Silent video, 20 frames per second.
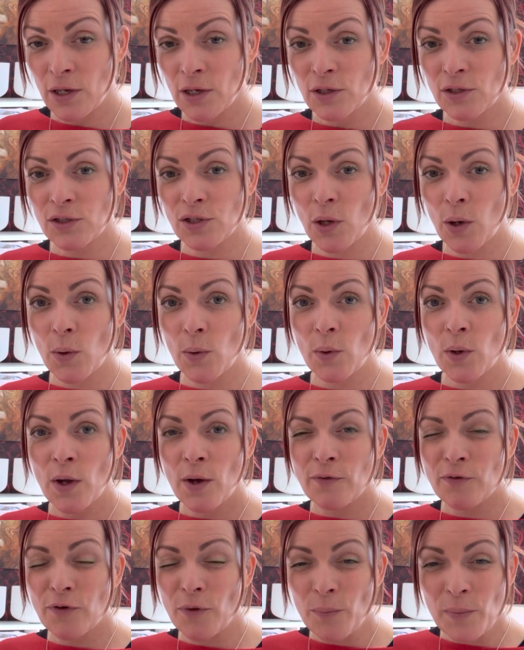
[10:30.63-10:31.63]
So
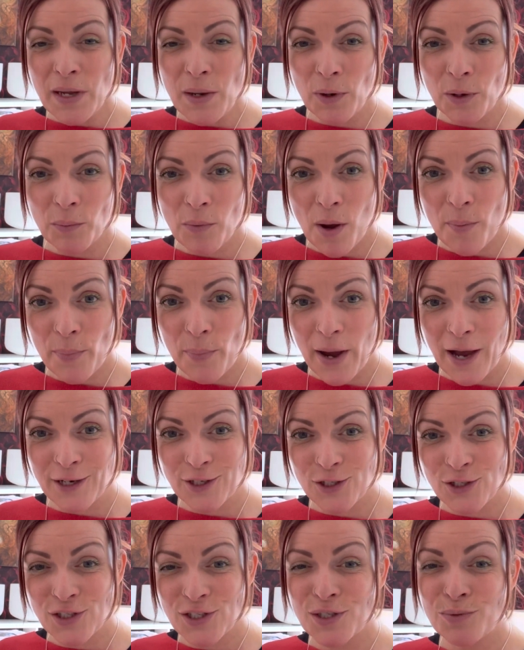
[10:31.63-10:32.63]
for me, one of my
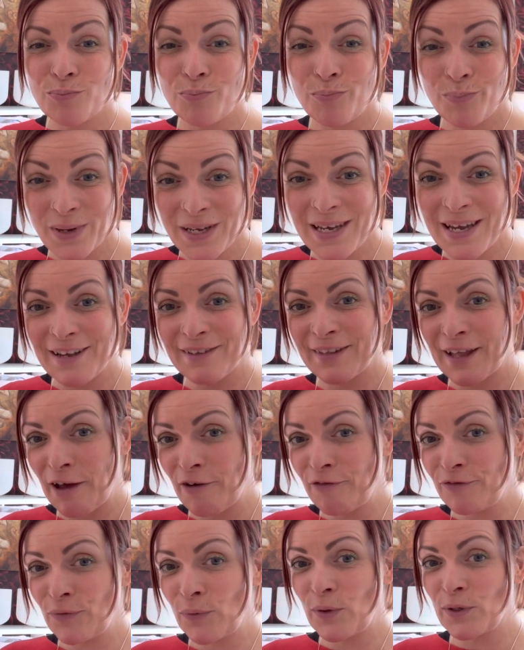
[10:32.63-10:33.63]
passions is being
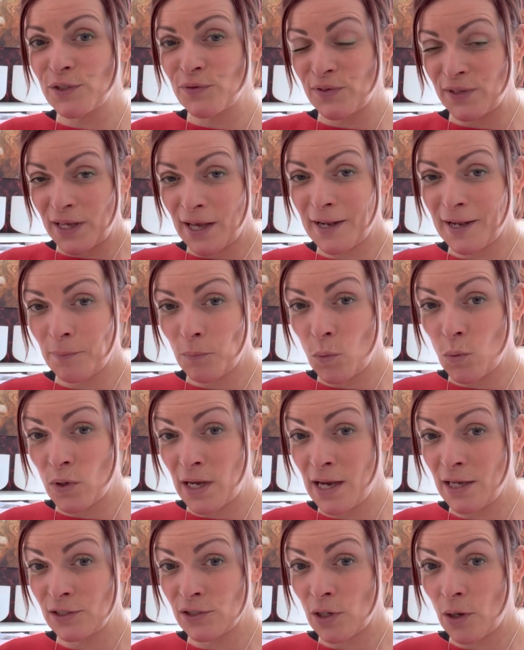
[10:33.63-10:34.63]
that voice for the animal
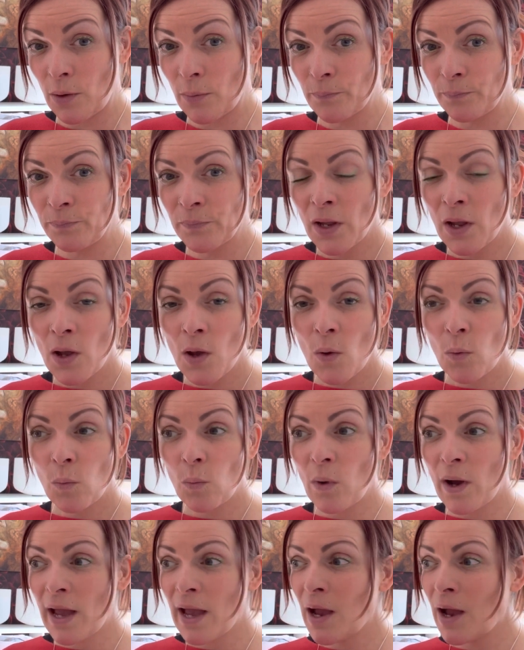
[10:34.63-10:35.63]
kingdom,
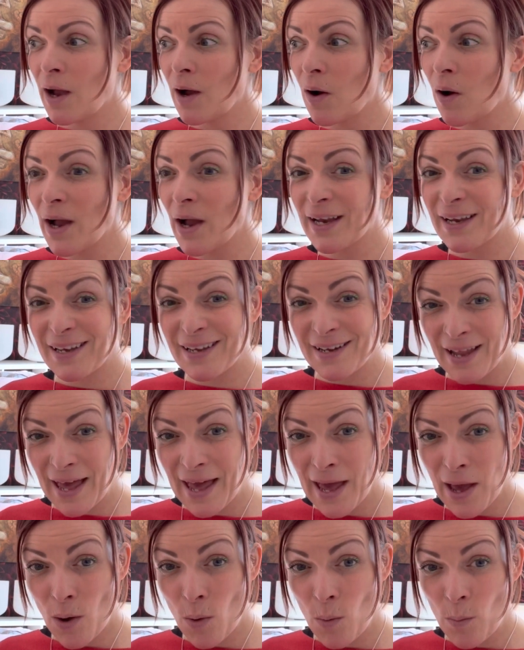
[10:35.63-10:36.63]
where I can
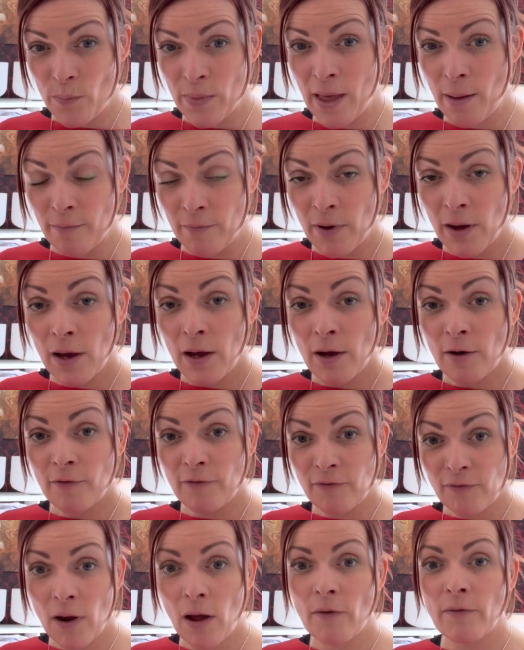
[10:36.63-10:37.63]
help them
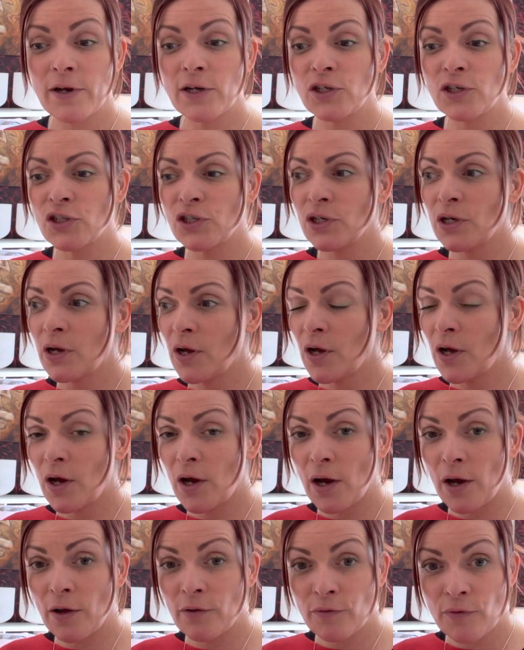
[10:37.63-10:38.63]
flourish
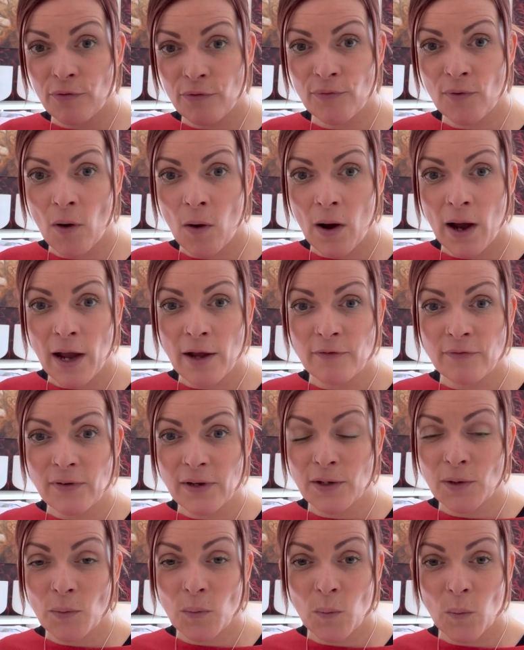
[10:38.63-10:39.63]
and thrive
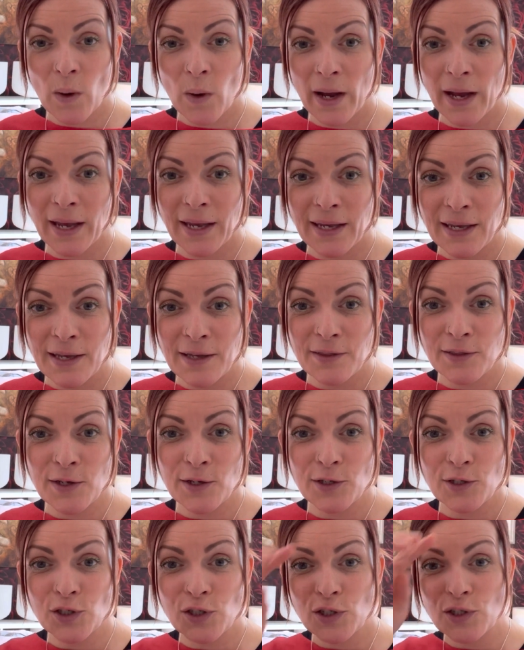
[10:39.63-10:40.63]
in a way
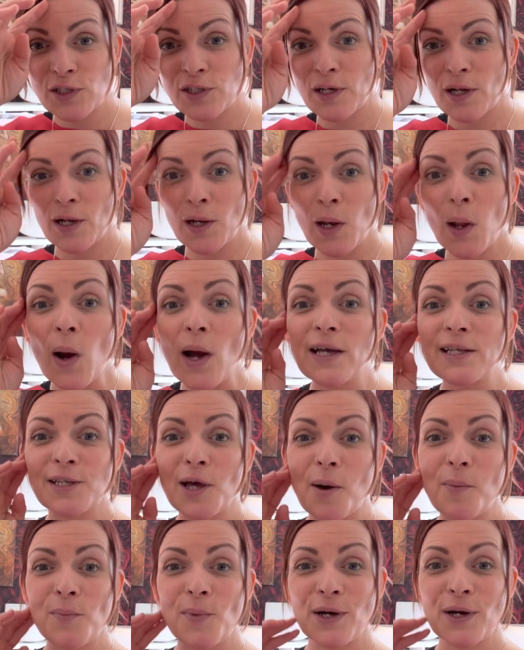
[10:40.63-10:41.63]
that just lights
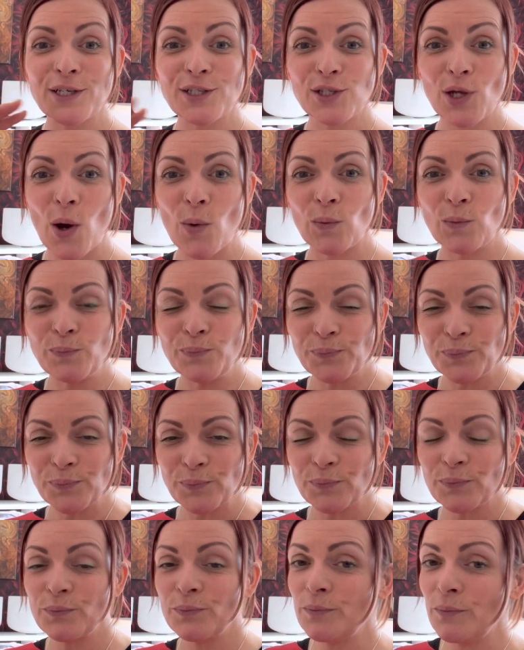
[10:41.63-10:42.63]
up my soul.
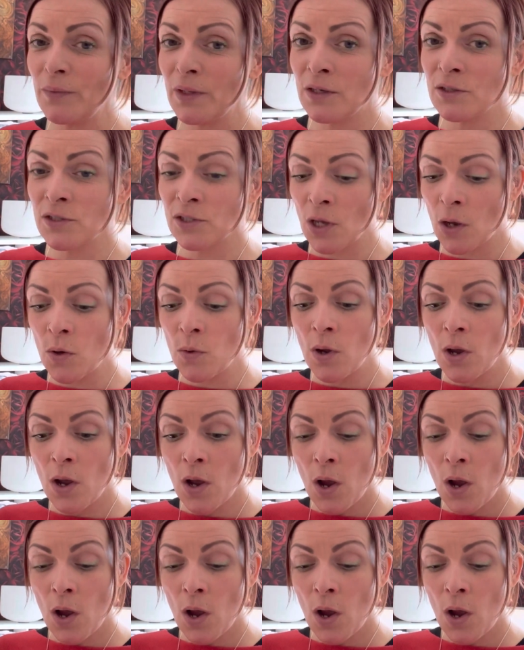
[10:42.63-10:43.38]
So